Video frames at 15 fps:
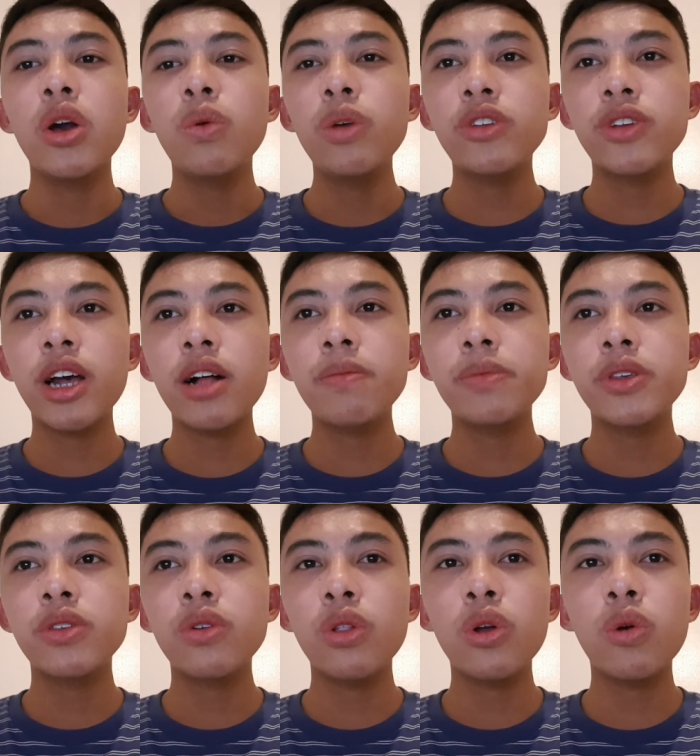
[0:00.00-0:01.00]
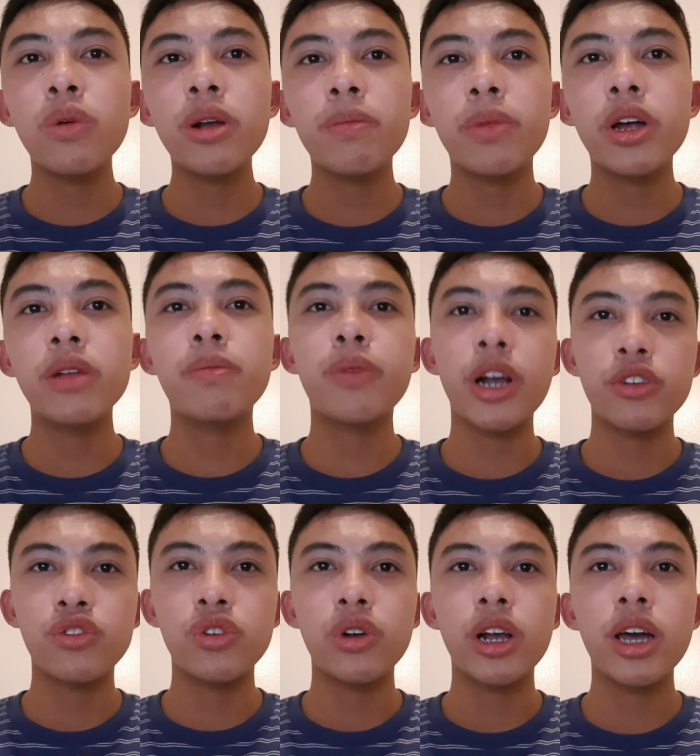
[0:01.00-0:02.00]
which helps to lower blood
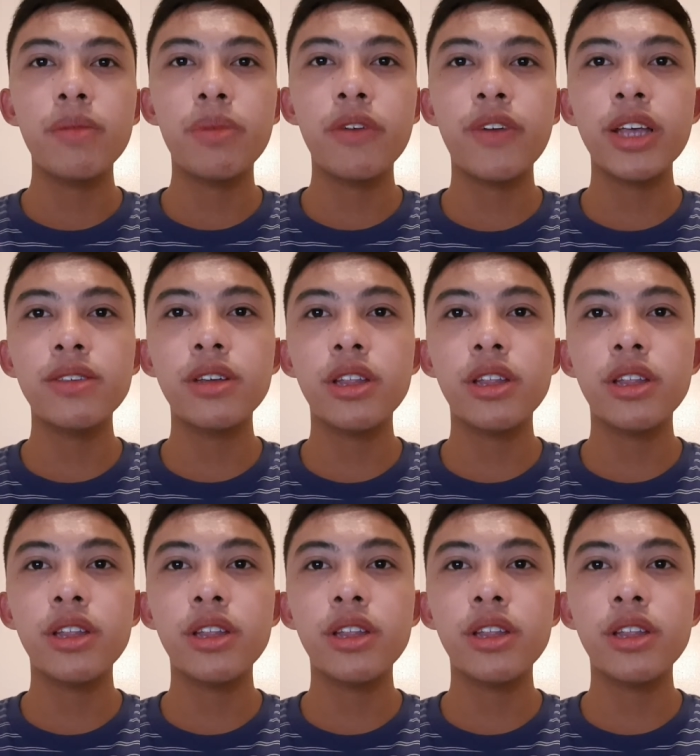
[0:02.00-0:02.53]
pressure and prevents